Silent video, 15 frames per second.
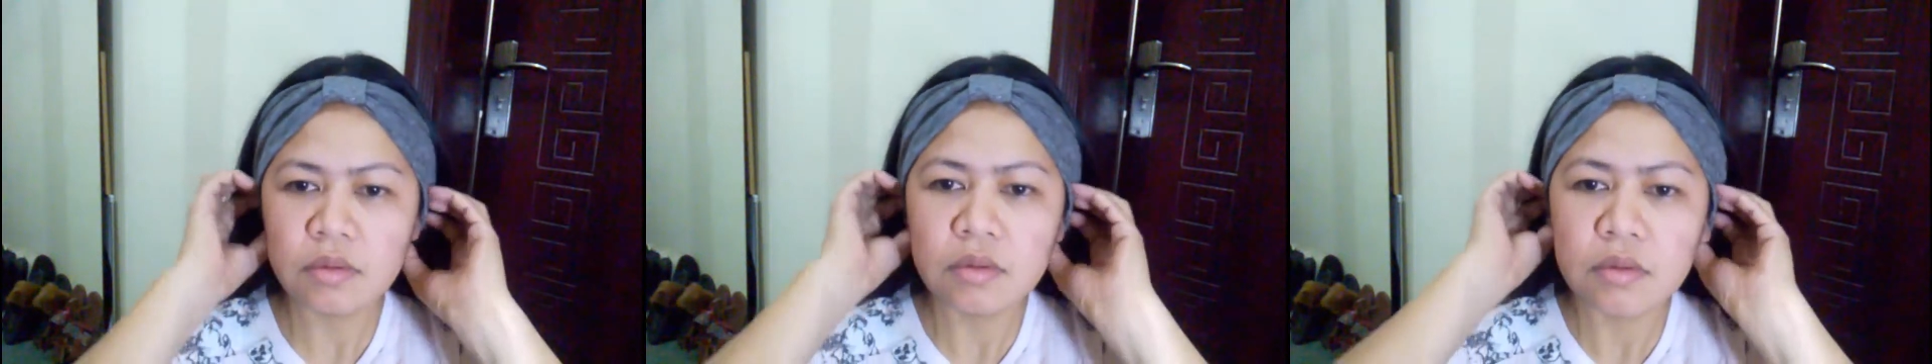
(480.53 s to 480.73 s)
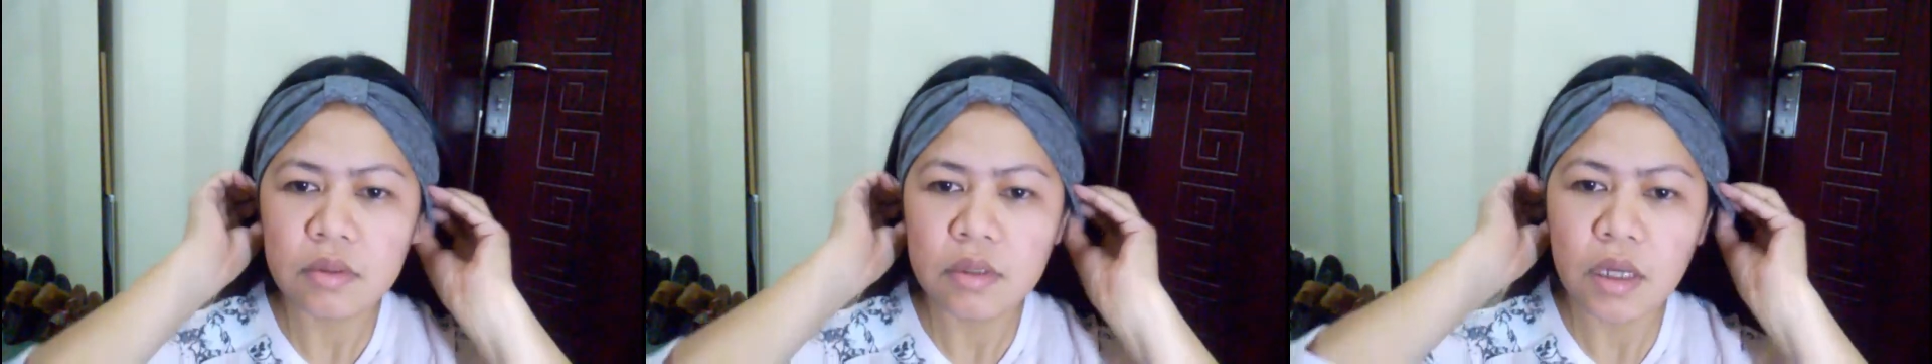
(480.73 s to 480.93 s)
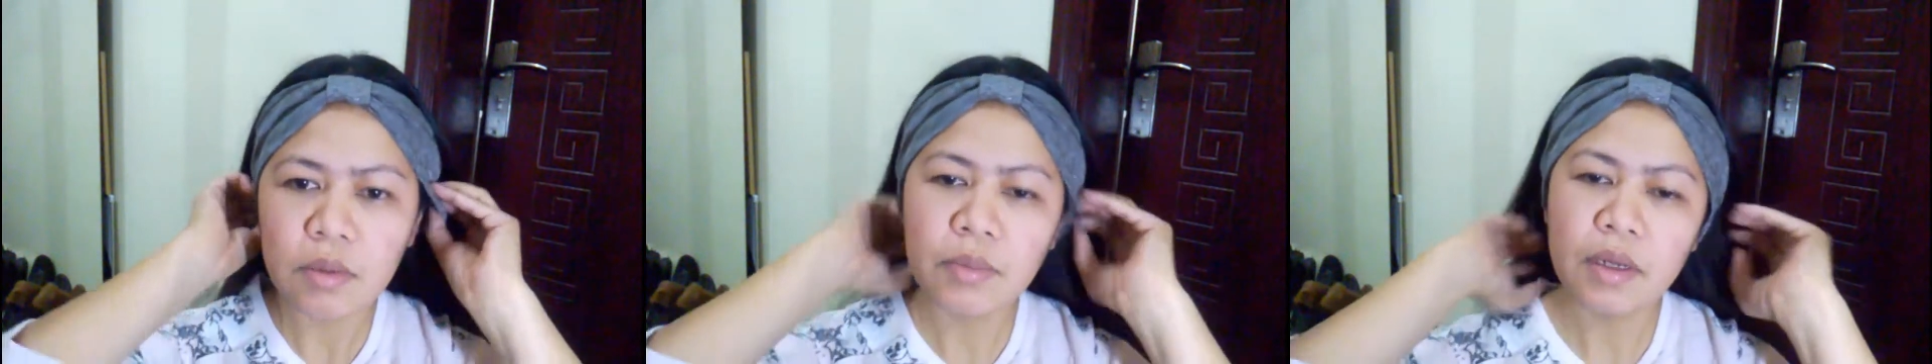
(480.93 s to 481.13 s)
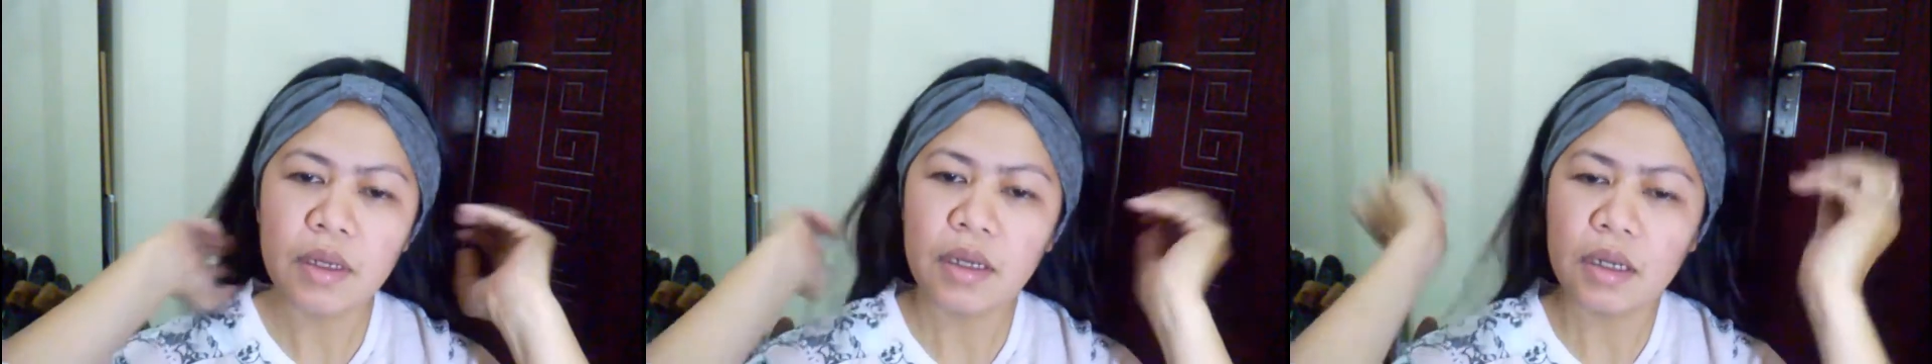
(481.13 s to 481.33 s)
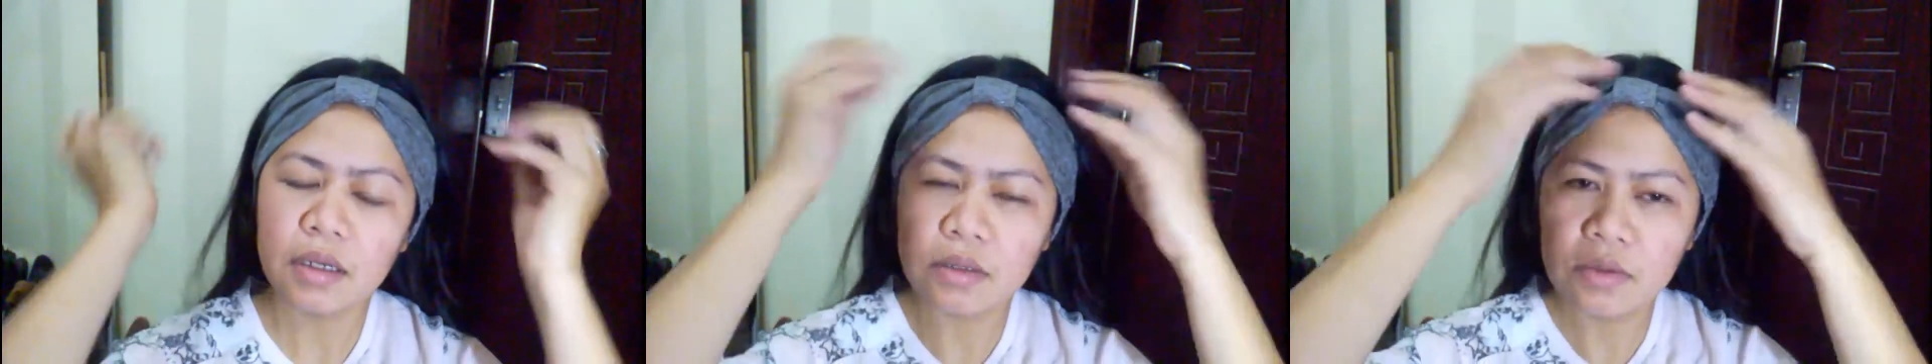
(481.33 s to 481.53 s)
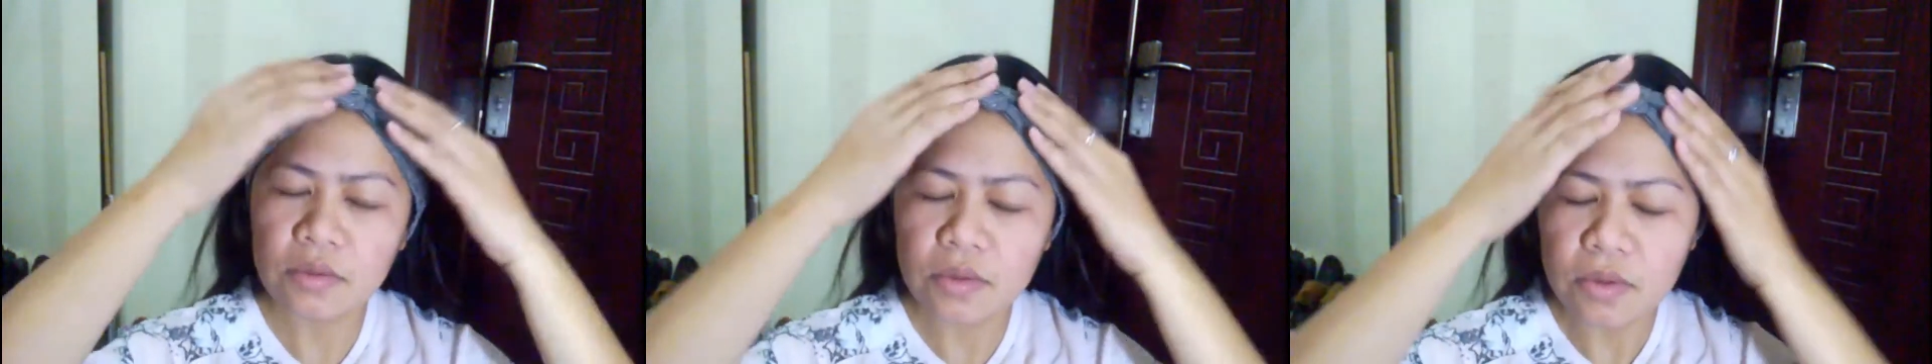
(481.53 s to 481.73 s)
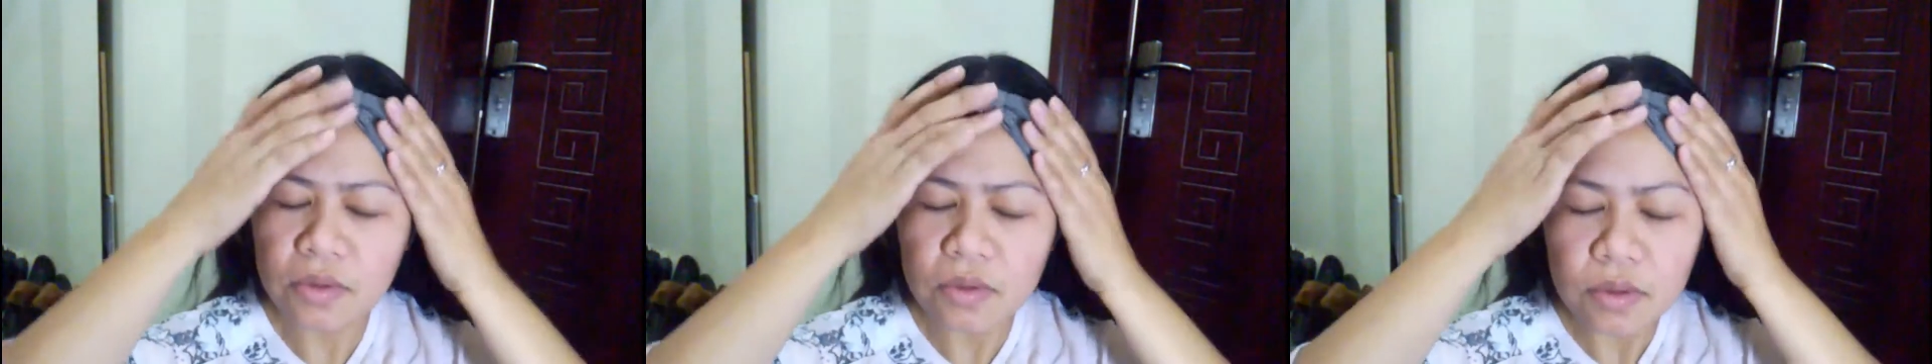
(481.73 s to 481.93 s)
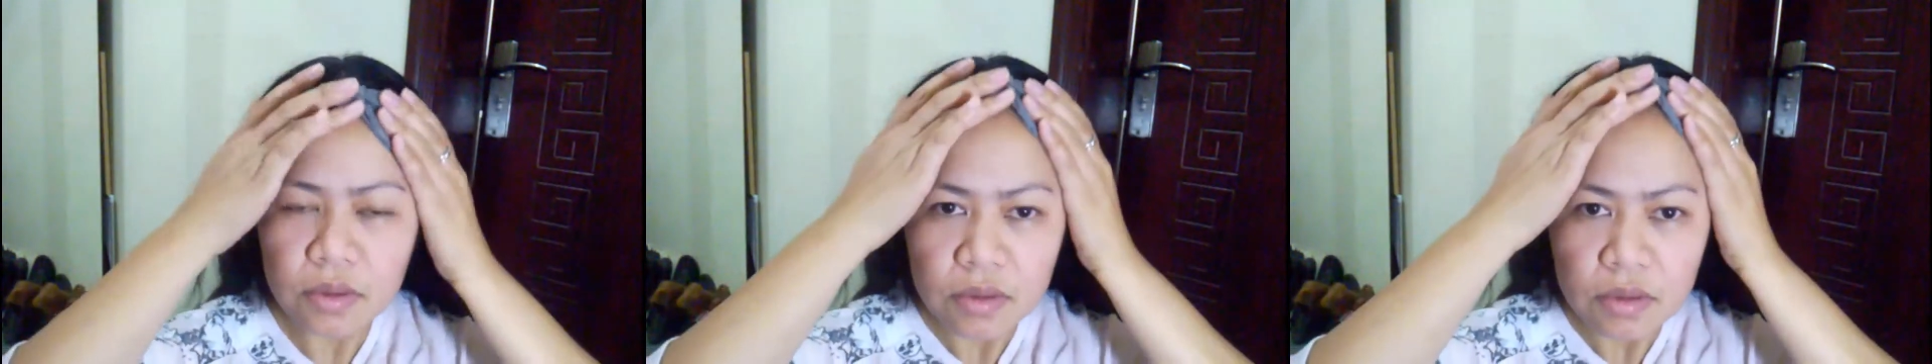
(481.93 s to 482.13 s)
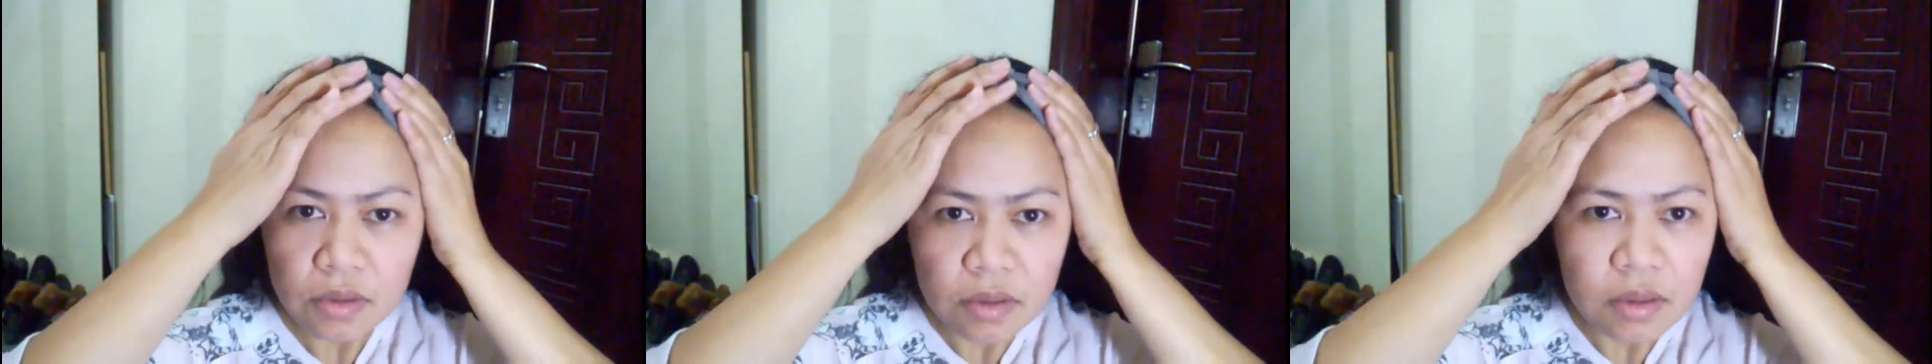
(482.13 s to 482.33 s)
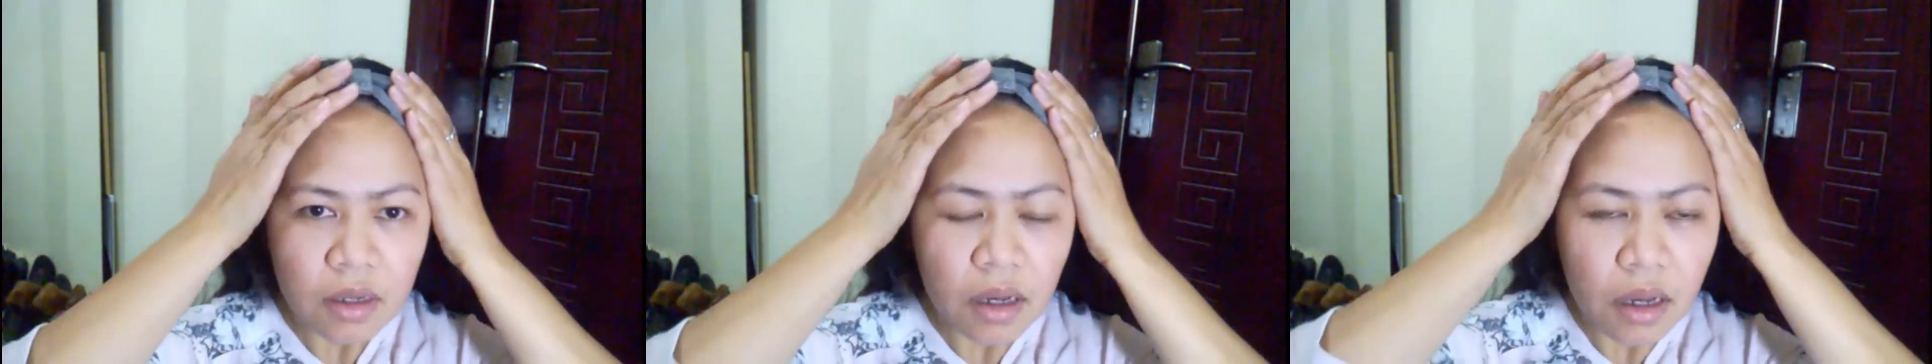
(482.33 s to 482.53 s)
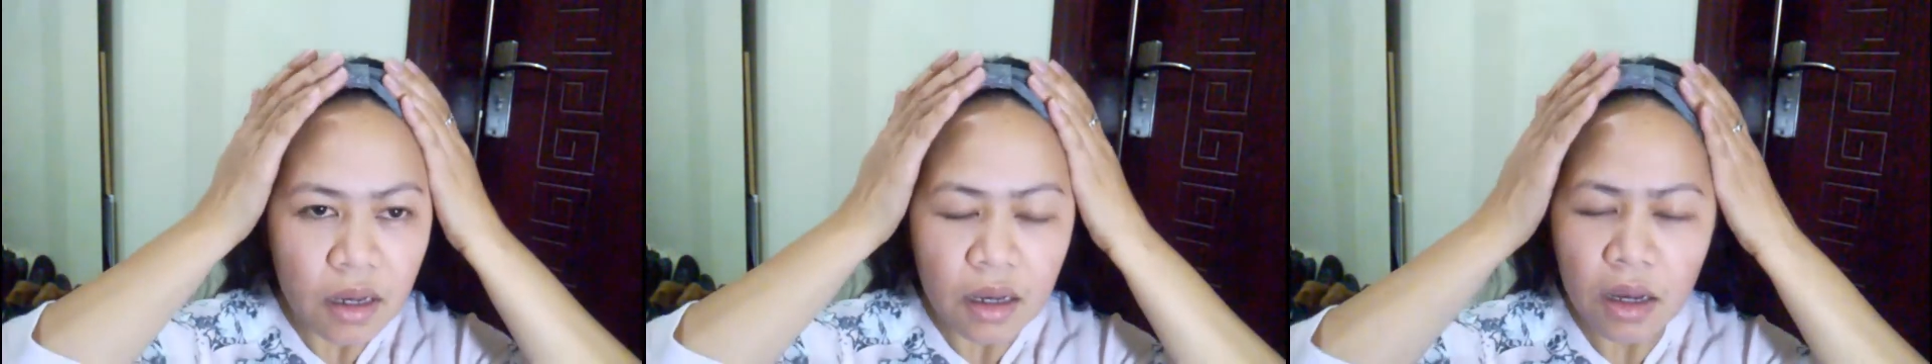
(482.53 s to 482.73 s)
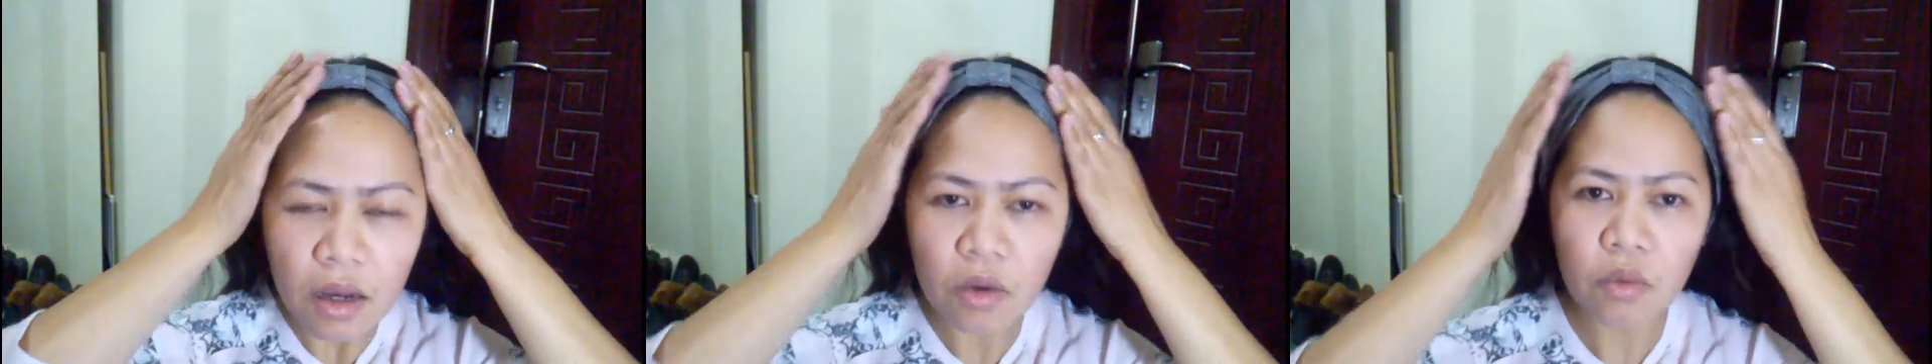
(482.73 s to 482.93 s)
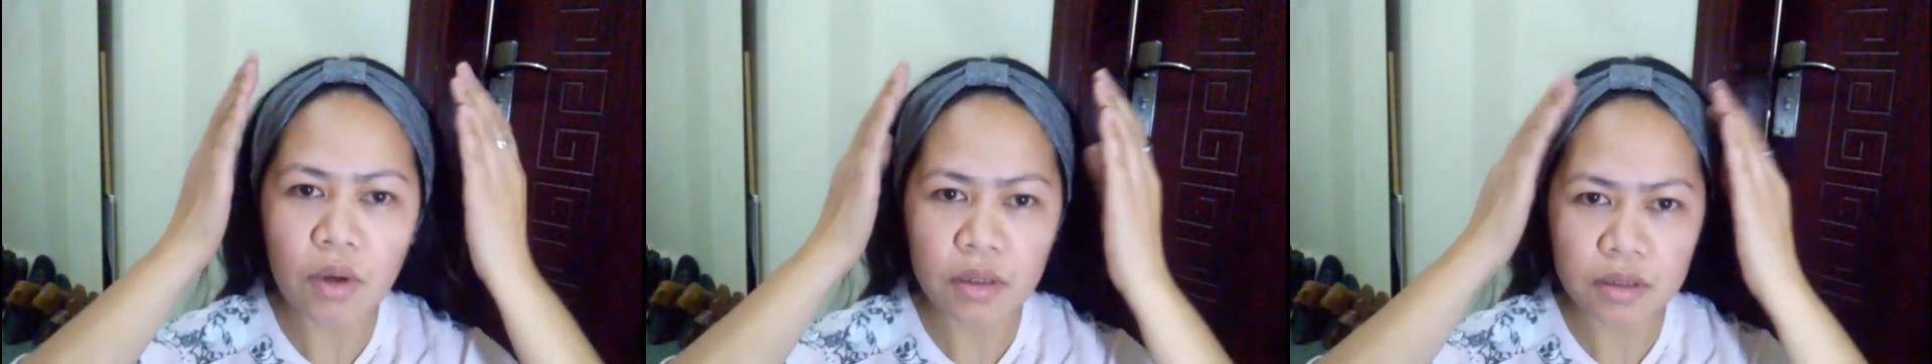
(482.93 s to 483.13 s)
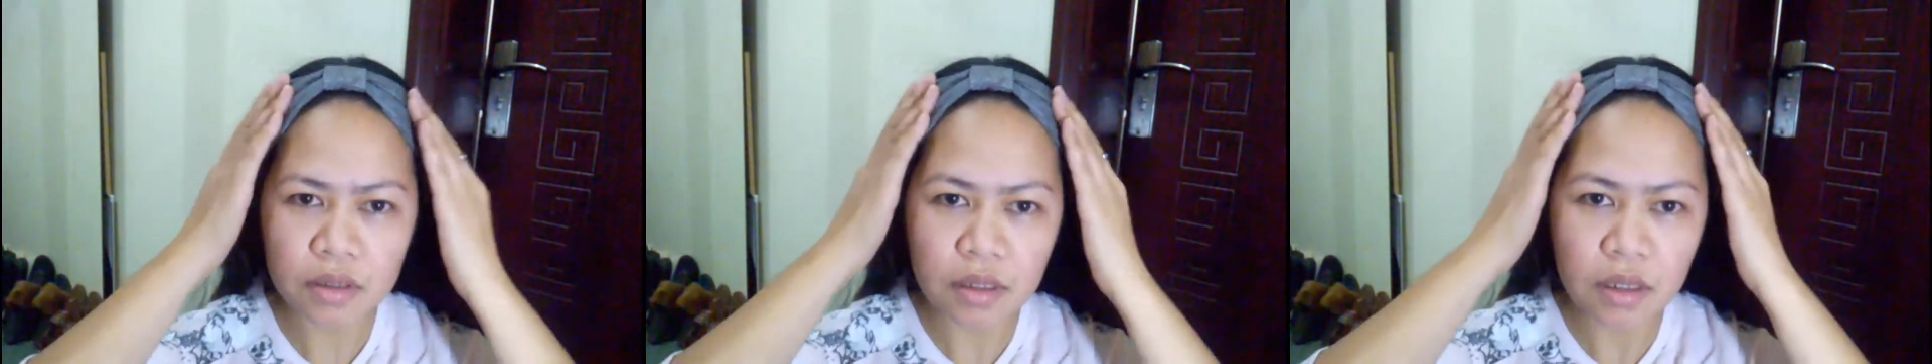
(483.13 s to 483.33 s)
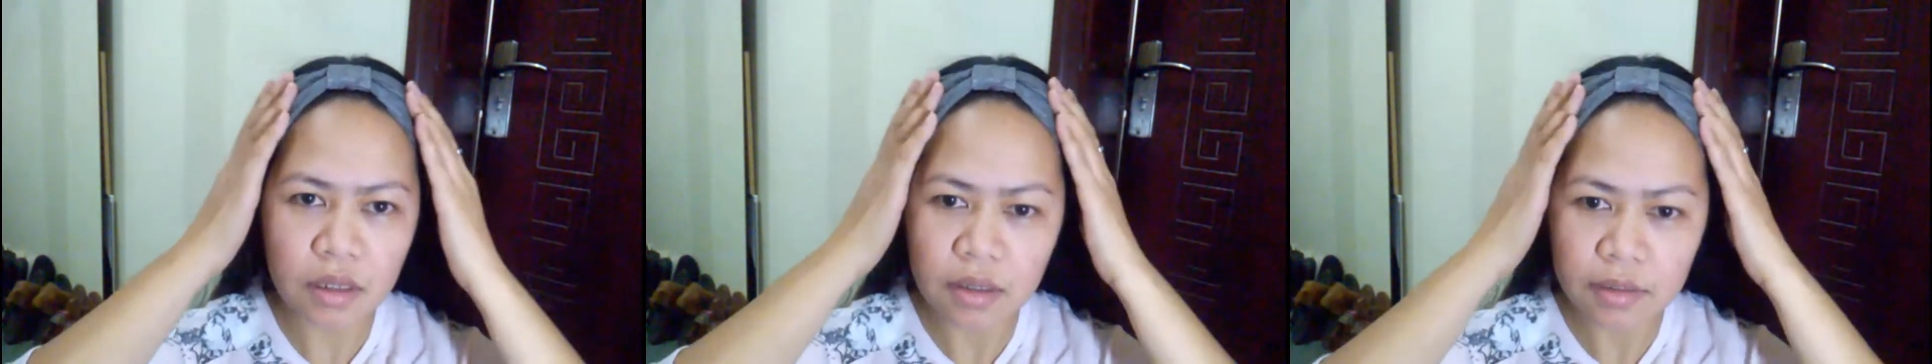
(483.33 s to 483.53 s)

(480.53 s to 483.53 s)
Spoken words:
Tama lang yung hawak niya.